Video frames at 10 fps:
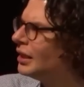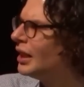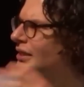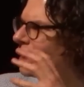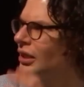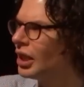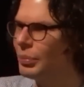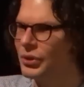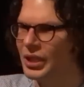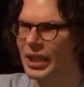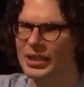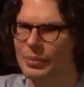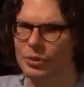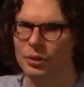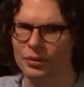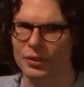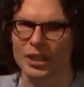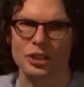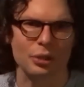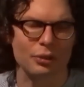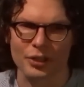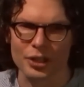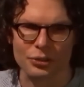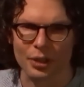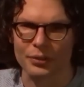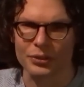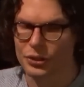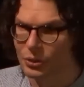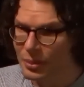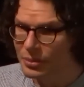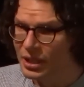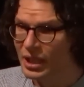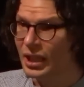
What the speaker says: And Daniel and I put together some sort of initial first draft script.